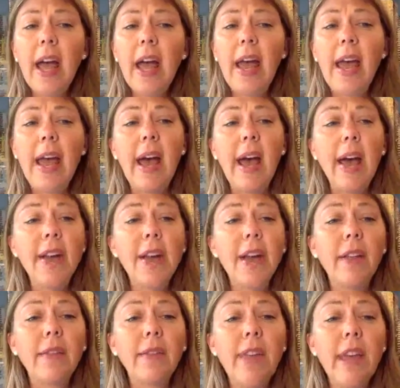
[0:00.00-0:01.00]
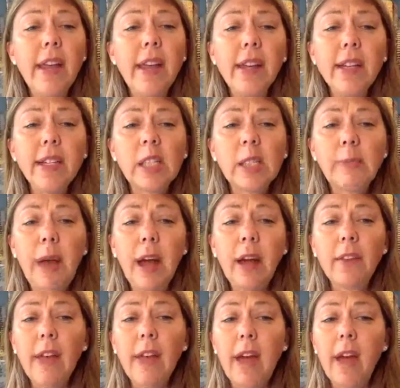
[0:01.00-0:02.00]
and they can
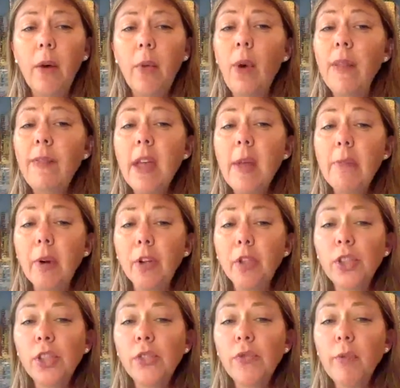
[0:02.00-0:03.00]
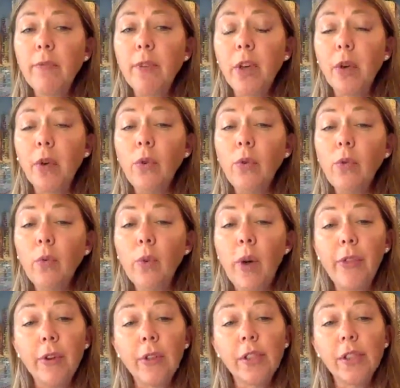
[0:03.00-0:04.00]
expect that when they purchase from you,
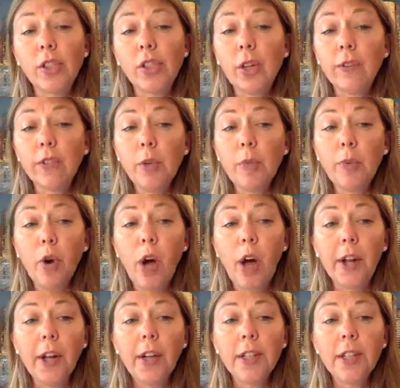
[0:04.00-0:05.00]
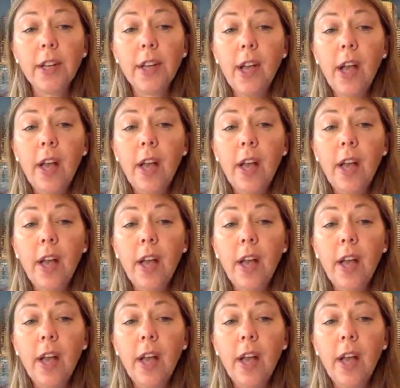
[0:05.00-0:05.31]
whether it's a service or product,